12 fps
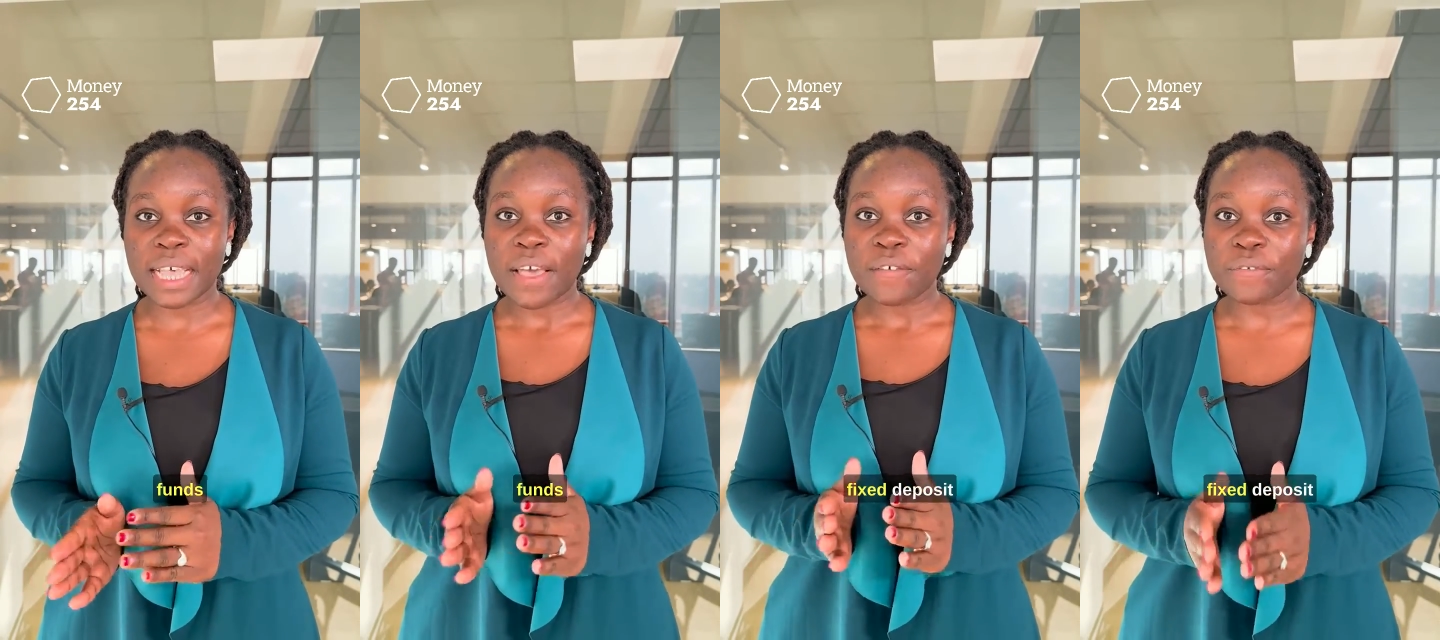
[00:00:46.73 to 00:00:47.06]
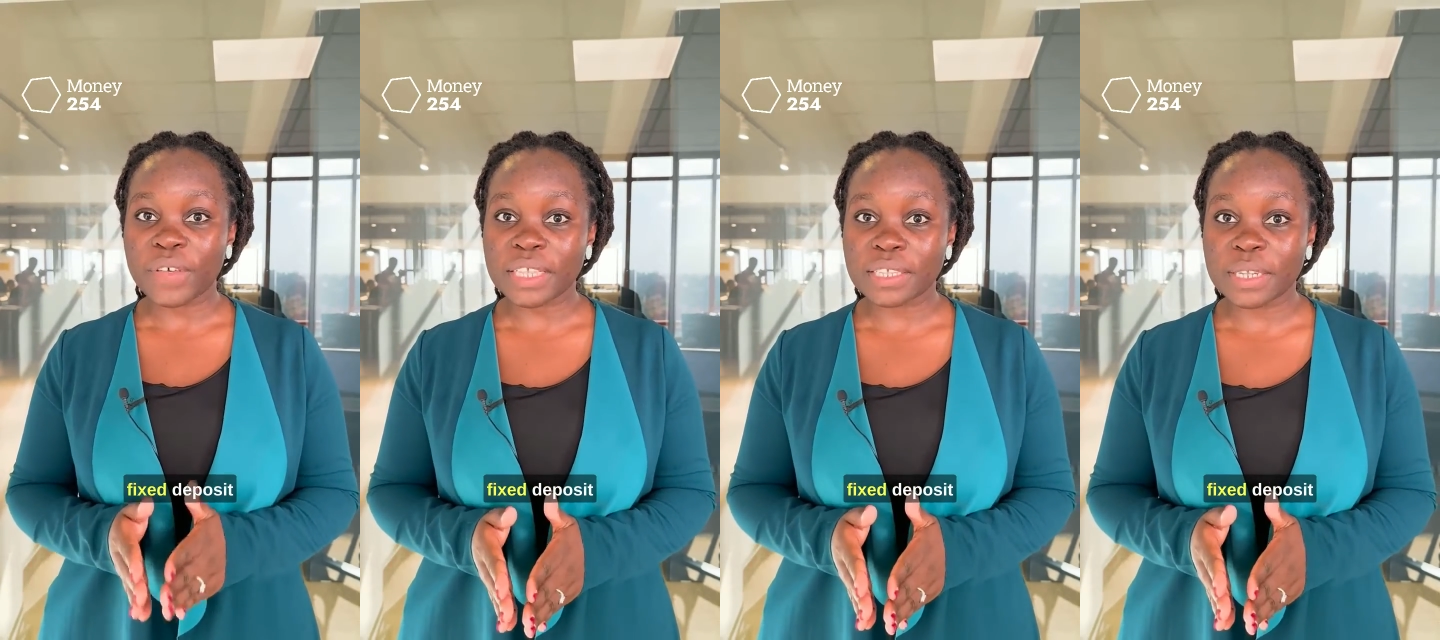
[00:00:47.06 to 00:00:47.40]

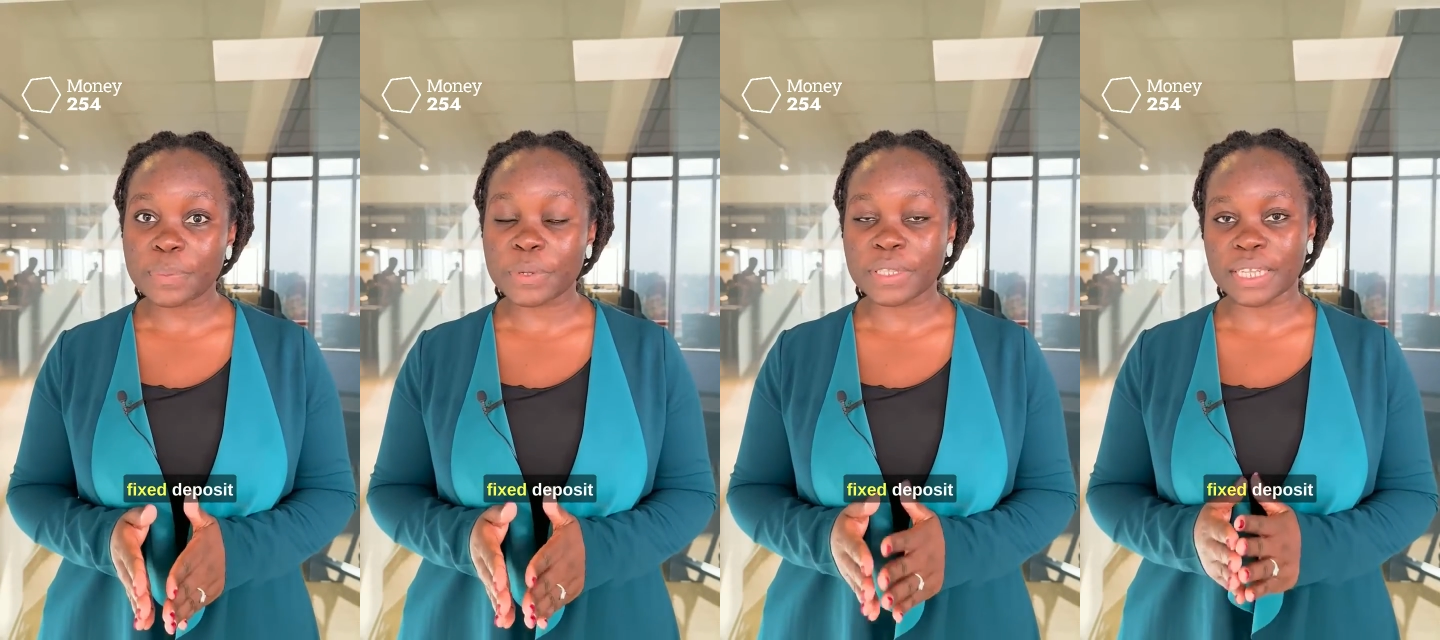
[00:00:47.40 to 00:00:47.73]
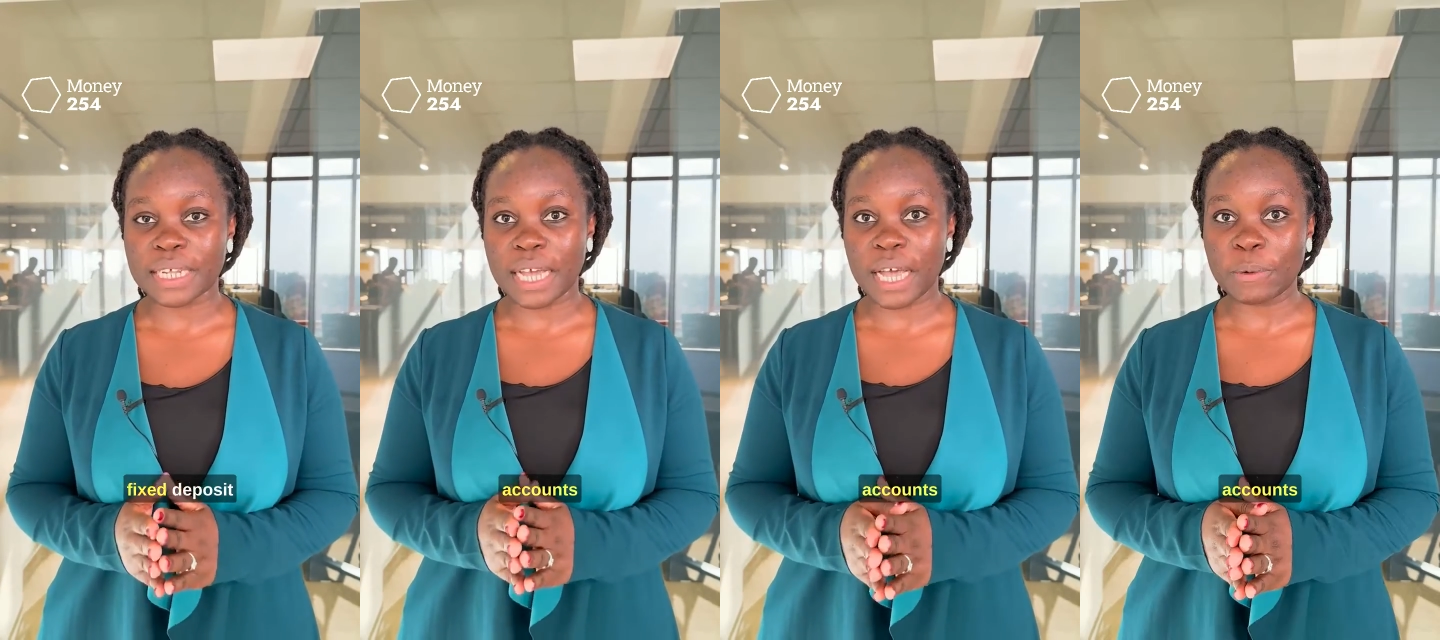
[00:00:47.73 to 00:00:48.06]
fixed deposit
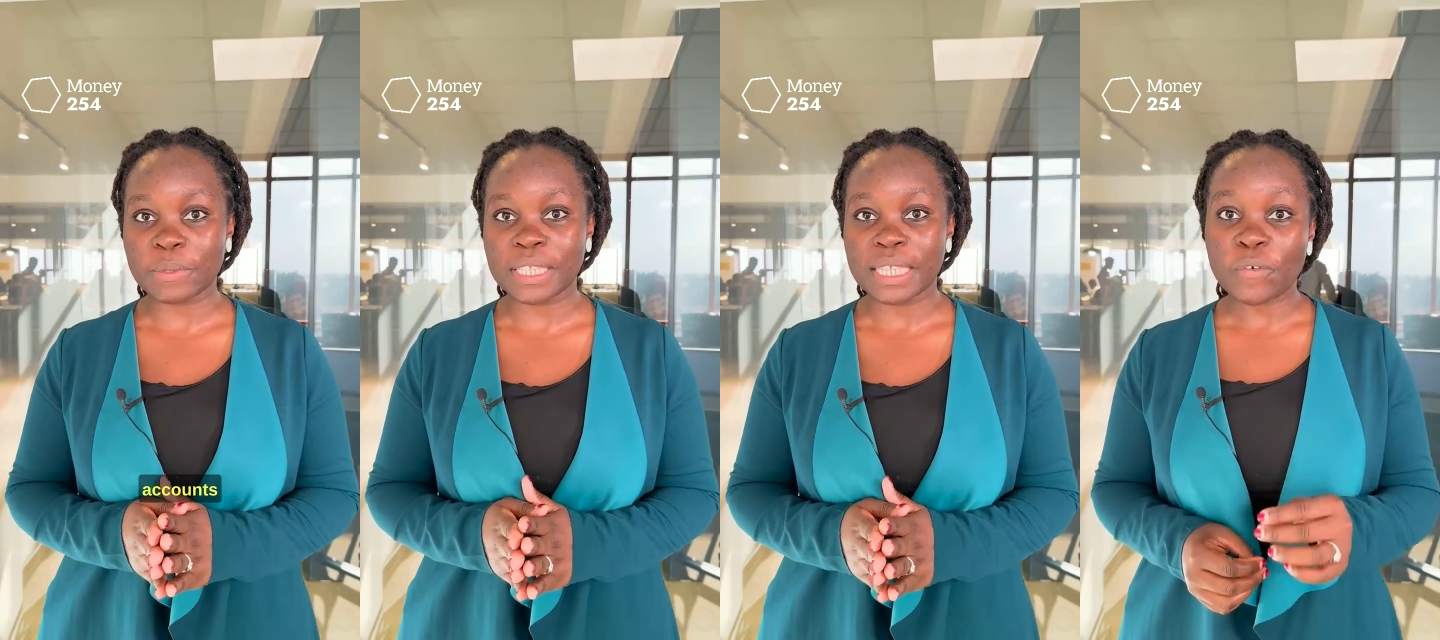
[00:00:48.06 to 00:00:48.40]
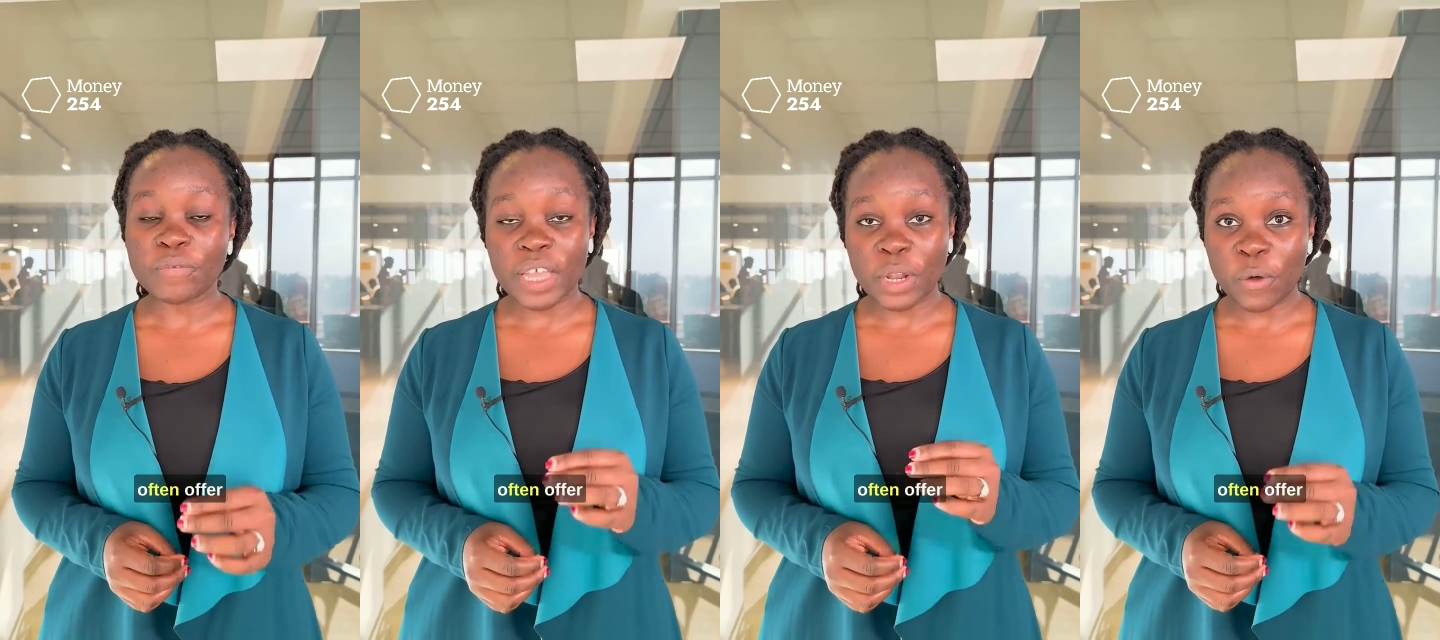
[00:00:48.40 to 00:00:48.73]
accounts
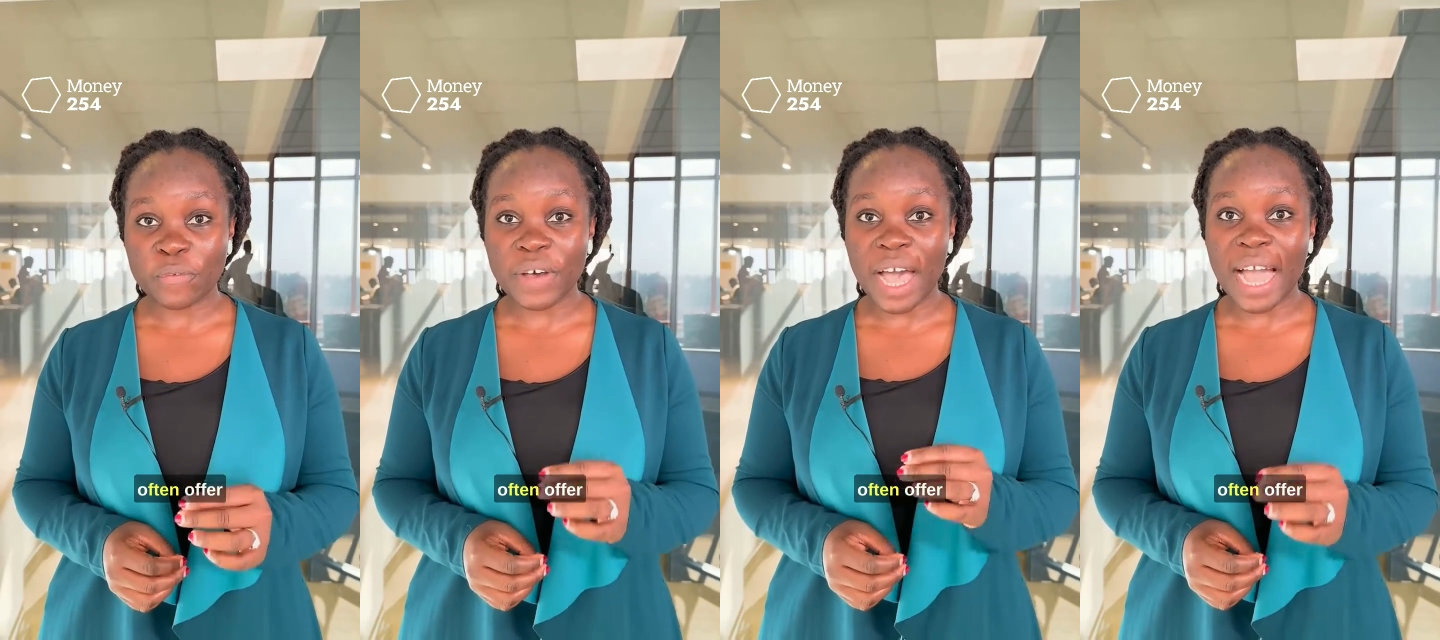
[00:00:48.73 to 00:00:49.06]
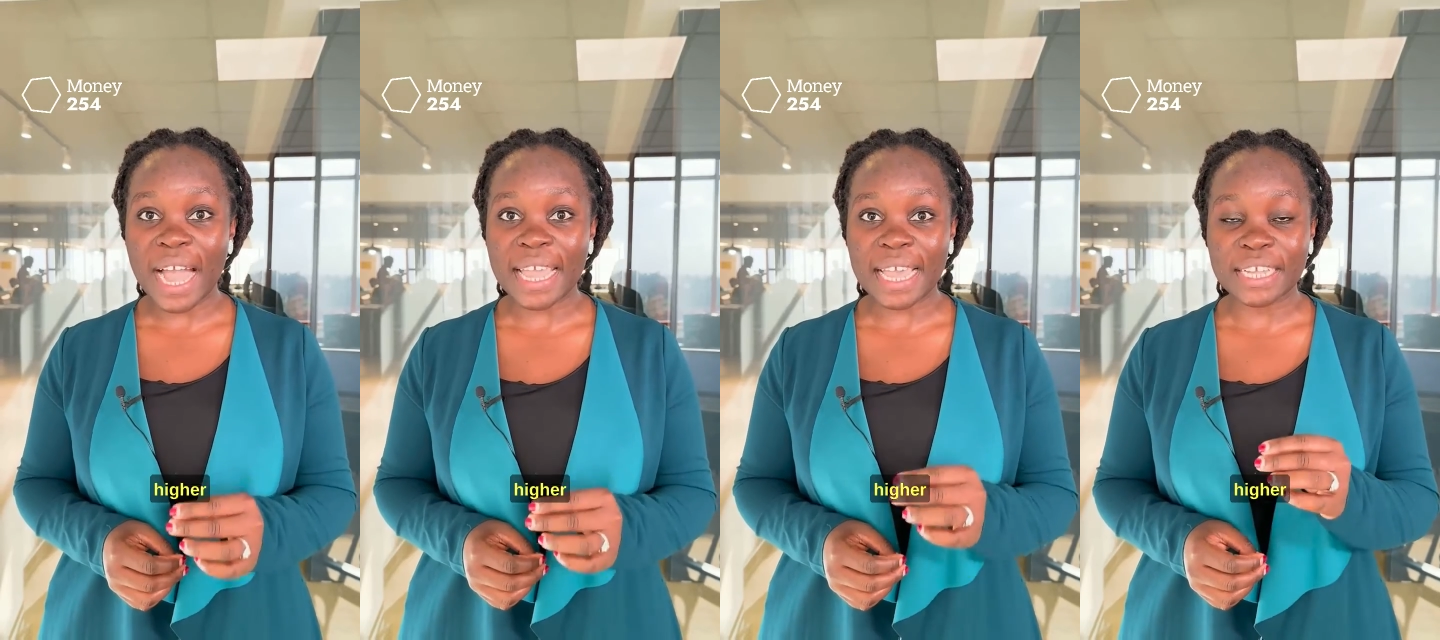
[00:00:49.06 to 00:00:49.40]
often offer
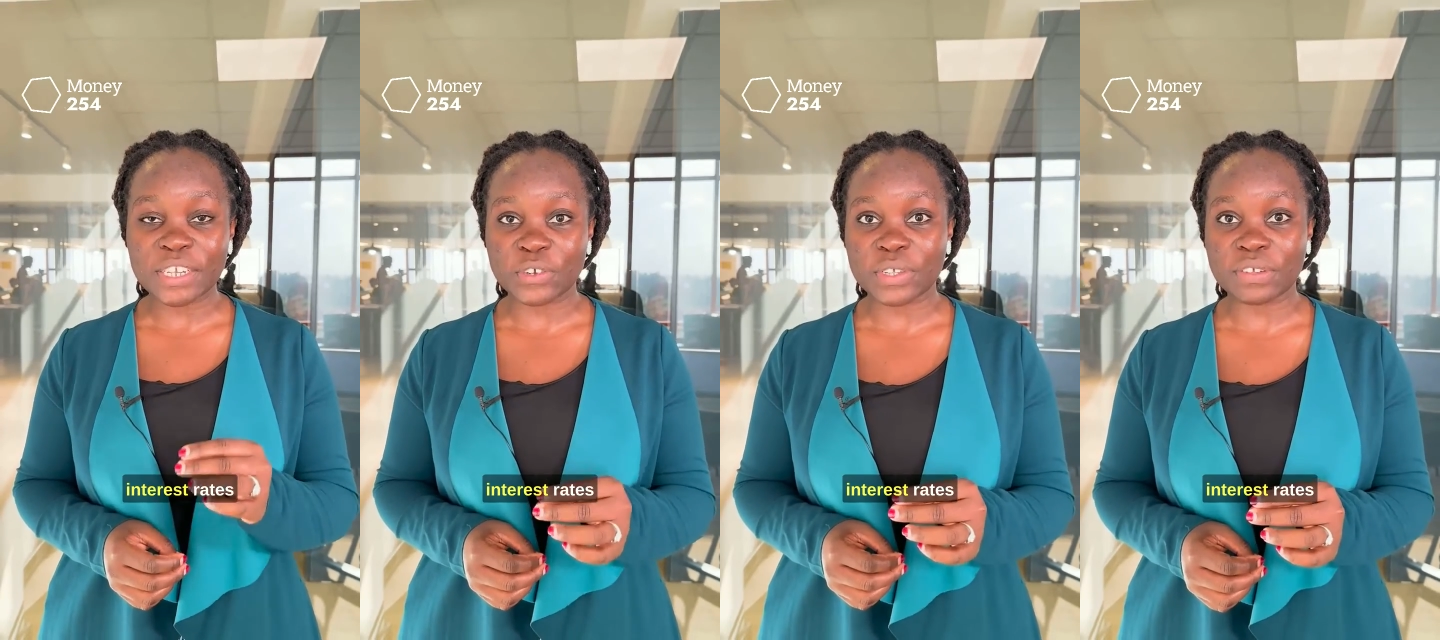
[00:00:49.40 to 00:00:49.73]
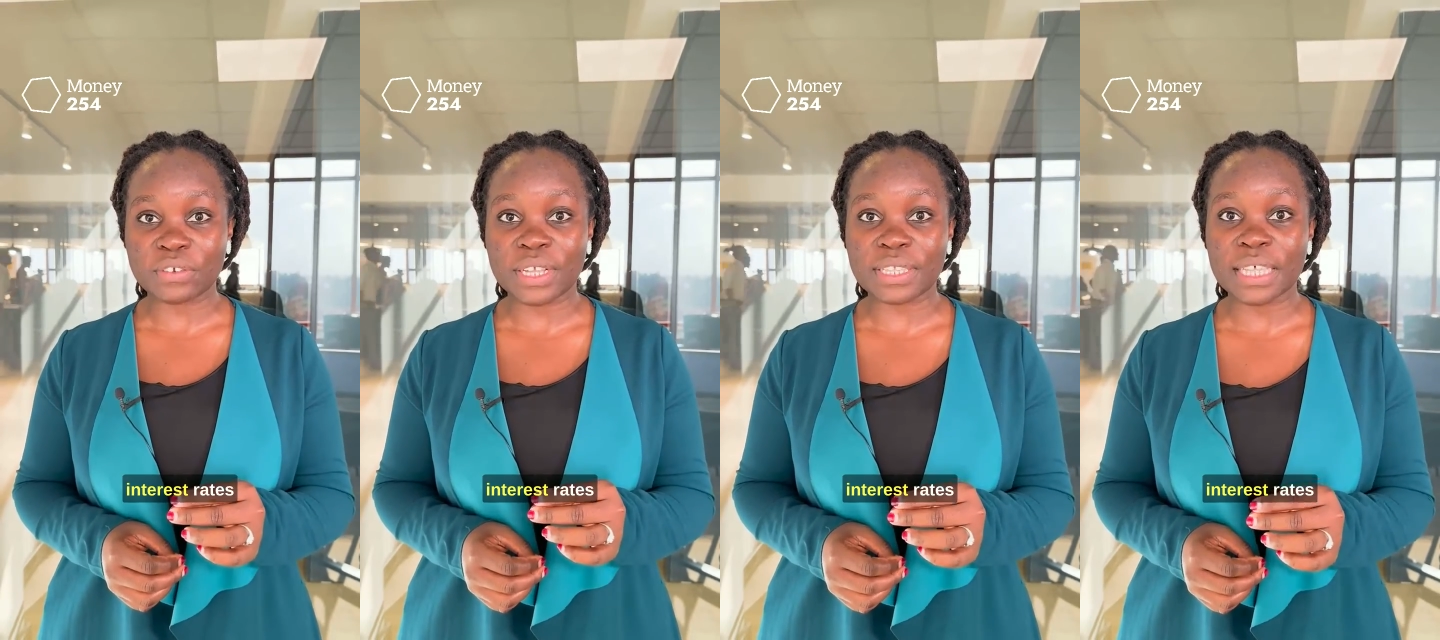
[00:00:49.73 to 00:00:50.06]
higher interest
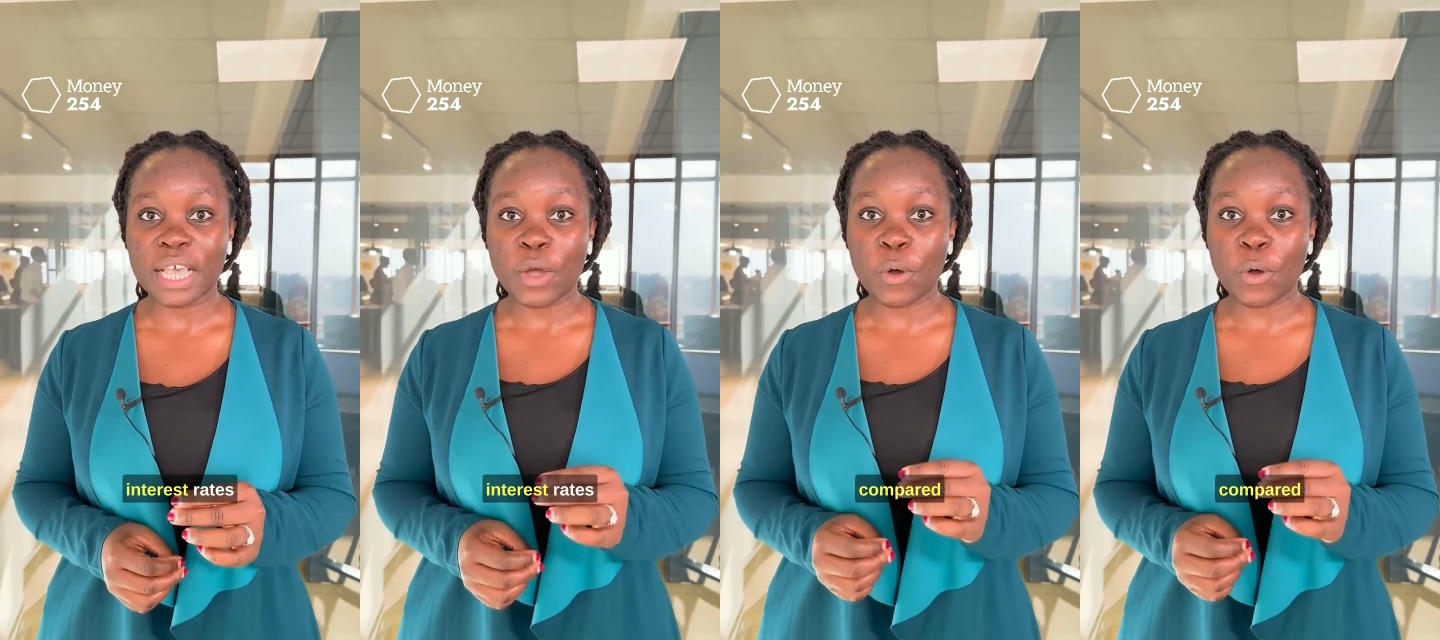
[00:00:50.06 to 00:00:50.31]
rates